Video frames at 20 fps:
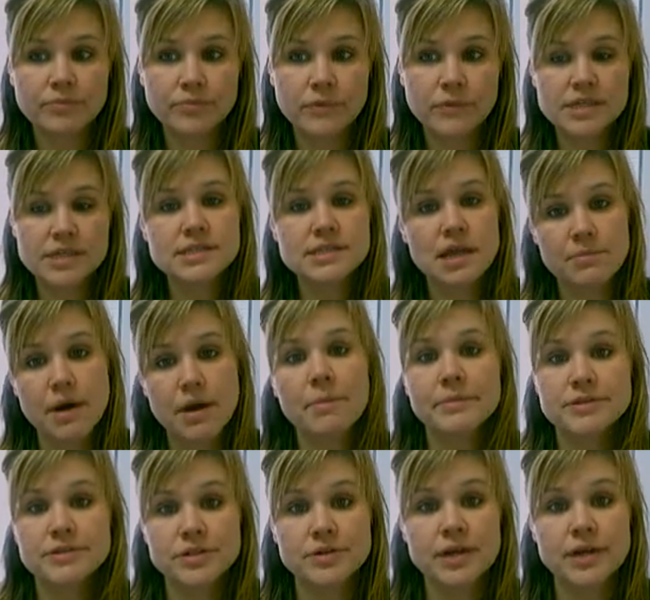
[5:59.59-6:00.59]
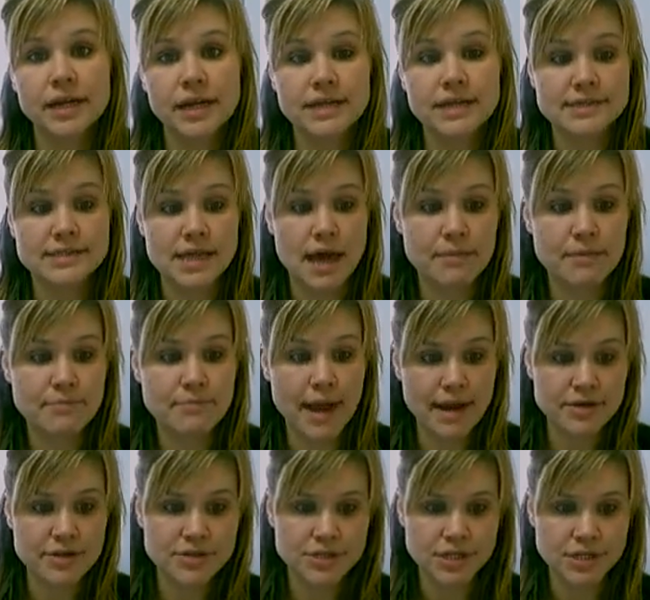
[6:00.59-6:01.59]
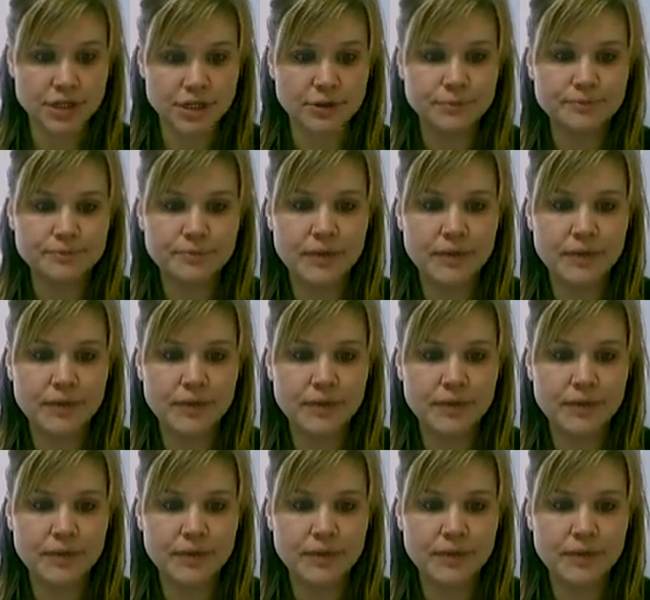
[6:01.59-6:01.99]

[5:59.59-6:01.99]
the same opportunities that men do.